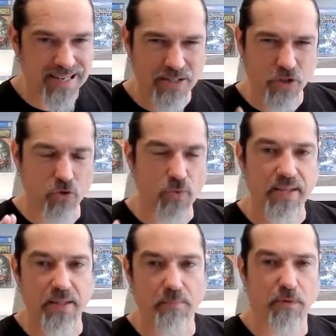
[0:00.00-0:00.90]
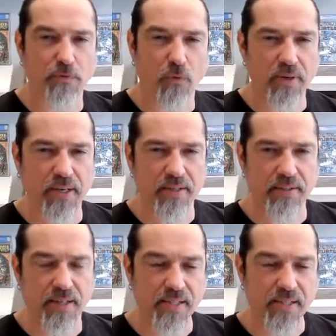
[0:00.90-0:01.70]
I didn't grade them beforehand.